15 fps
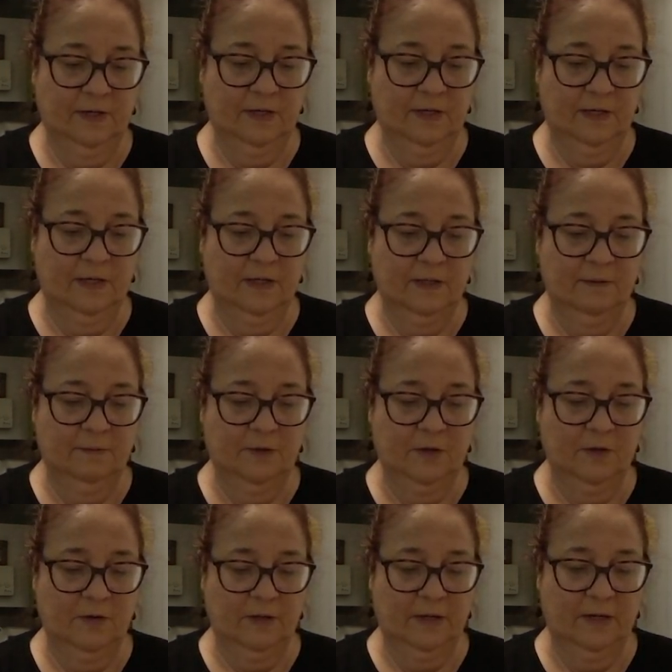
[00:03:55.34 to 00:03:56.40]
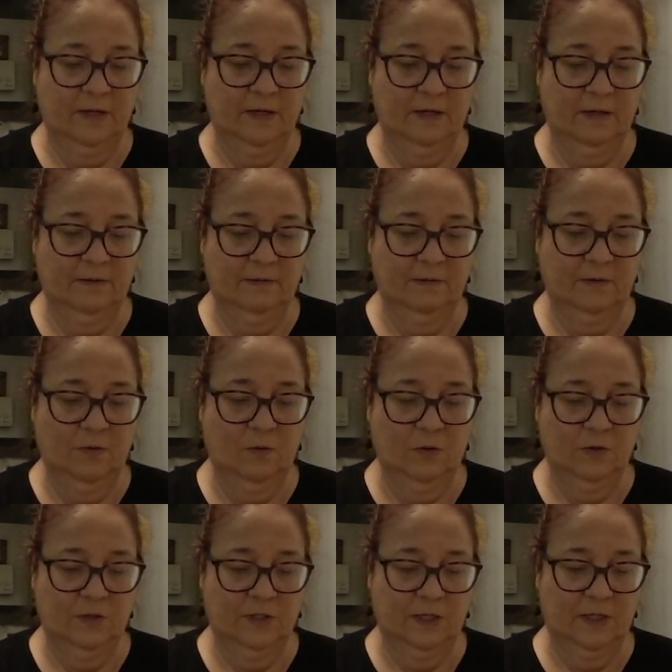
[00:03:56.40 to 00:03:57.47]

And get them there, like, of course,